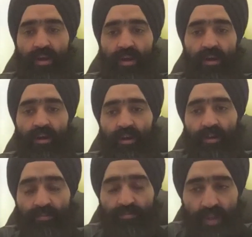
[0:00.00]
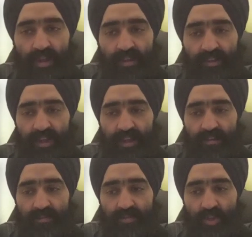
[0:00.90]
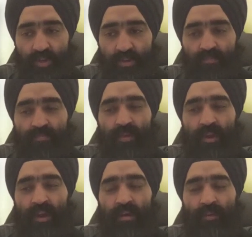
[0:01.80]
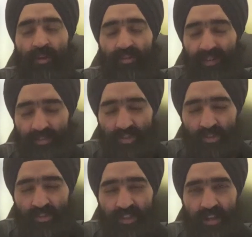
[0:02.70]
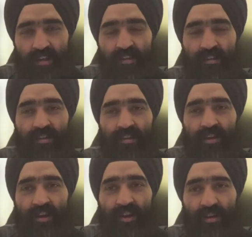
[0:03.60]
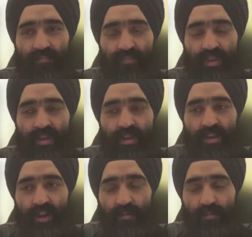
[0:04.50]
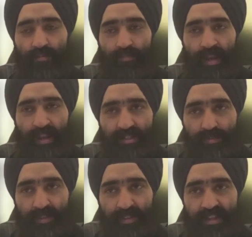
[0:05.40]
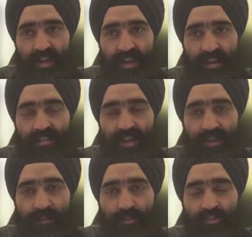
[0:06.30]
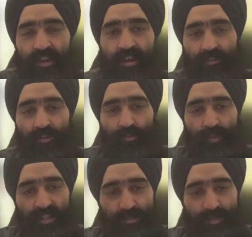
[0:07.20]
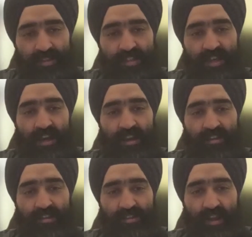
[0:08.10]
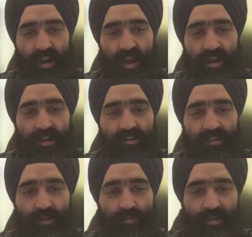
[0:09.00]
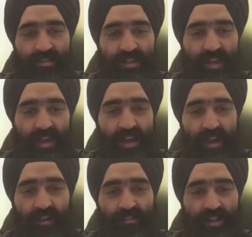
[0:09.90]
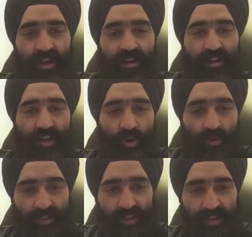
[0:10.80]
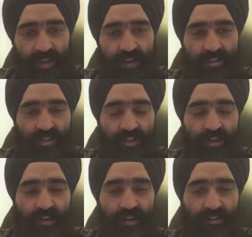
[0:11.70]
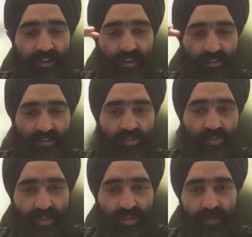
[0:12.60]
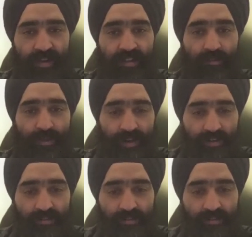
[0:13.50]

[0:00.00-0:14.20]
Um, the so, uh, but if I was to still um, uh, place BCIS, I would say I would place BCIS higher than a BCA and slightly lower than an engineering degree. So somewhere in the middle.